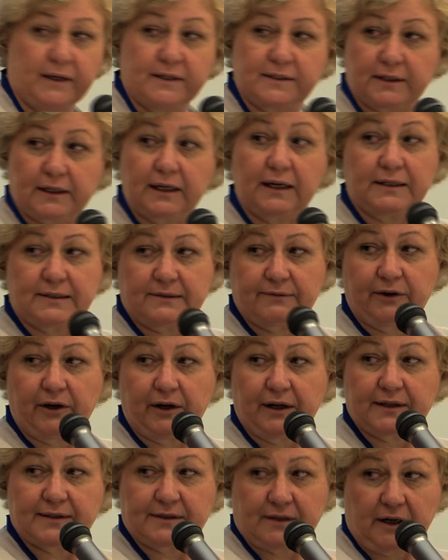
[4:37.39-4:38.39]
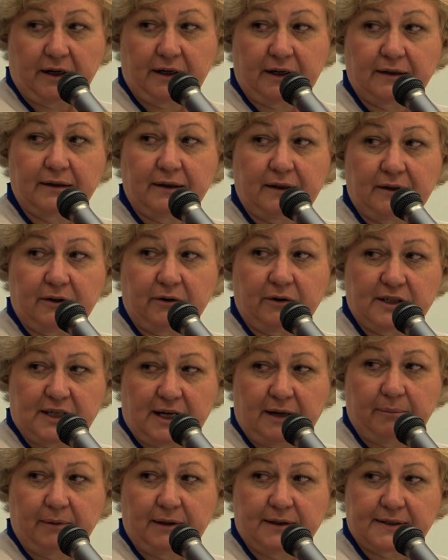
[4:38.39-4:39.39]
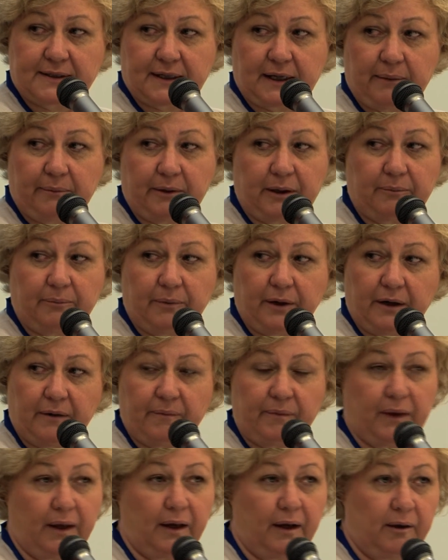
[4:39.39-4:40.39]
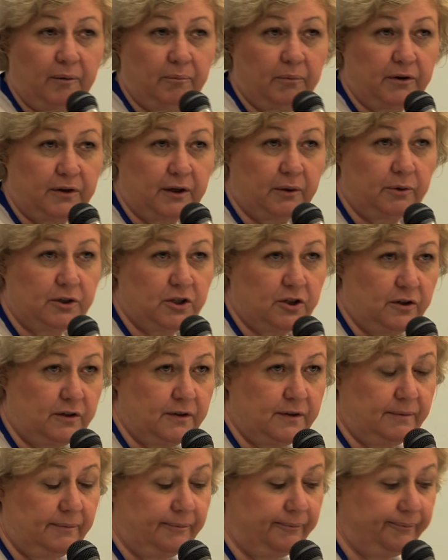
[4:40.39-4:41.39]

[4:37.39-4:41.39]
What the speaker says: So, yeah, it's very exciting that there are tablets coming, but I think we should